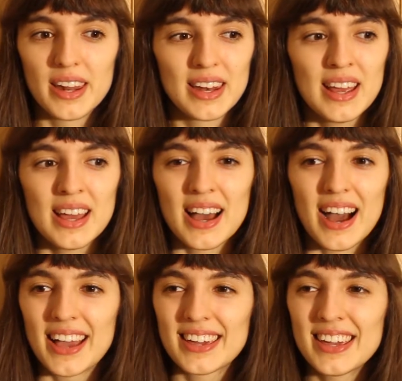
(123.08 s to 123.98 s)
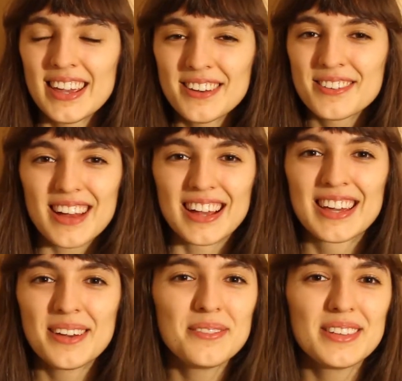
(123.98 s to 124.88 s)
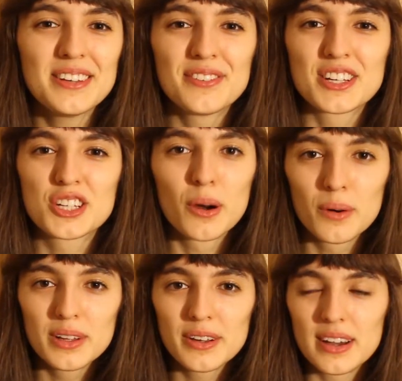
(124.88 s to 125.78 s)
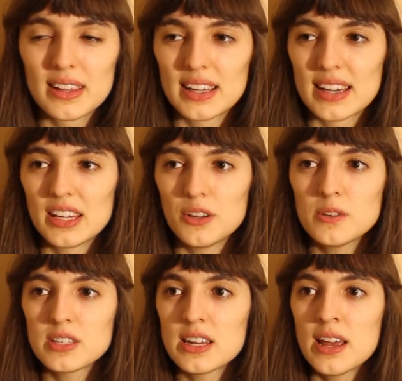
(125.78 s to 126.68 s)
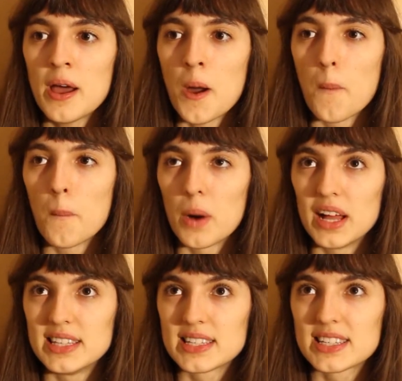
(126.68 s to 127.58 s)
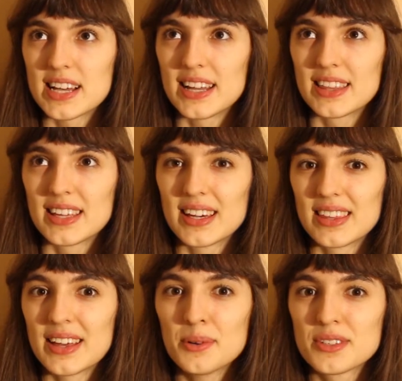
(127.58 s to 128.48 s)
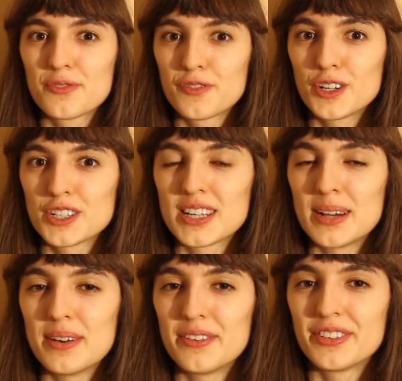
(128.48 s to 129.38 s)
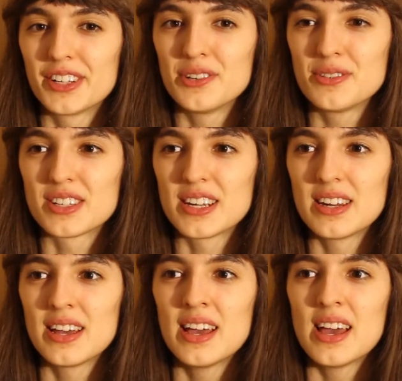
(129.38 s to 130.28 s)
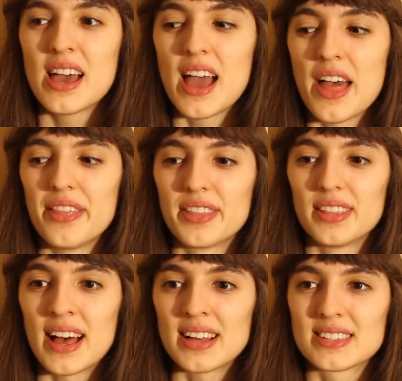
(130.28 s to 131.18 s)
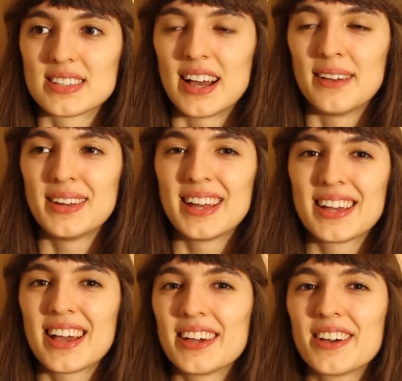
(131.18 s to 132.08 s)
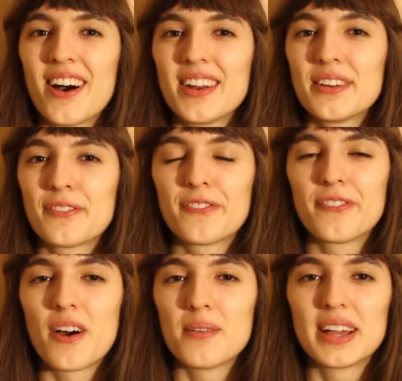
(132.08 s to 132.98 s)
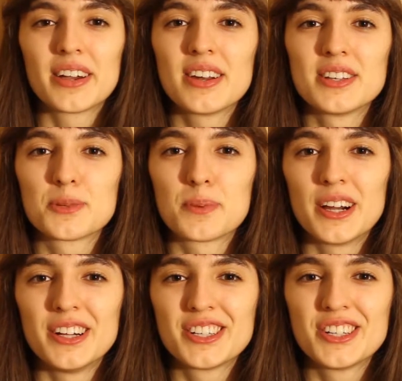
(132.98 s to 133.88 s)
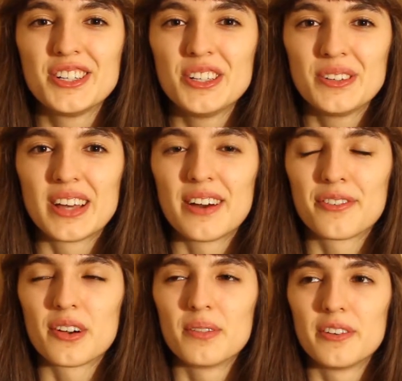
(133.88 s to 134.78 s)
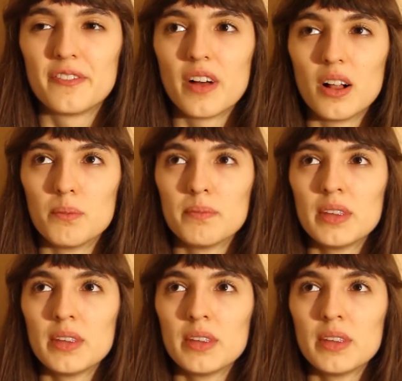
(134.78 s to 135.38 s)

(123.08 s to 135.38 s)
and I can't believe I totally, like, I used it once, I think, and that was the first time I ever used it, and the last time, and I got inspired to do that from a film,